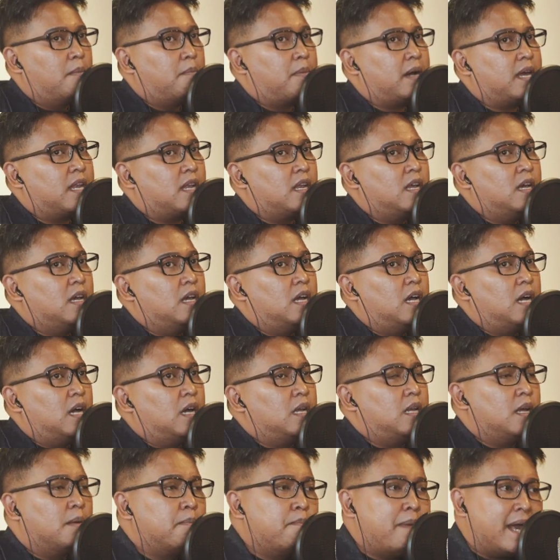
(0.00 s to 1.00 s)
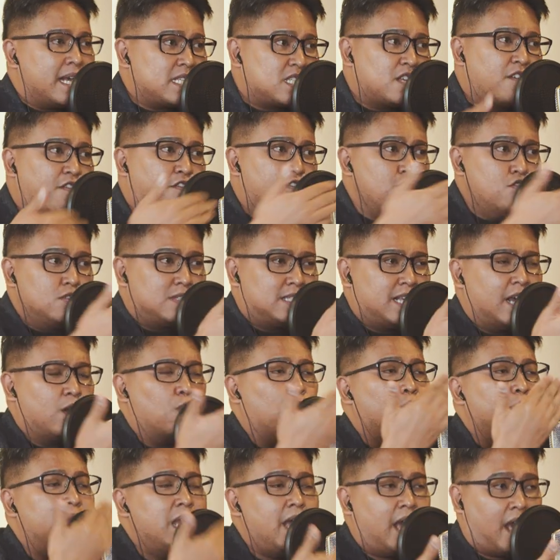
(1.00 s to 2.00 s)
But the best foods
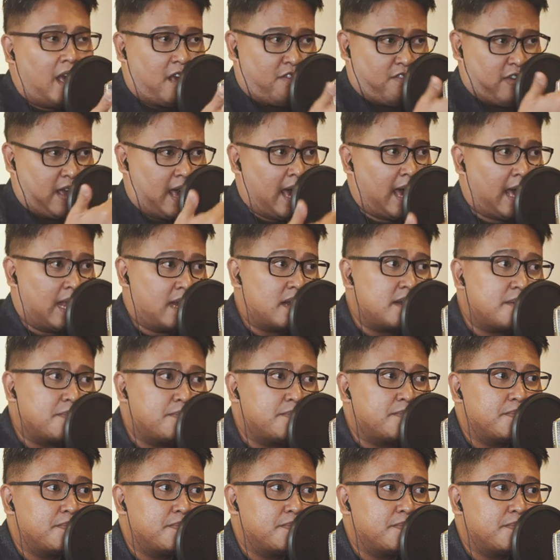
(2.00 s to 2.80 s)
that we have had,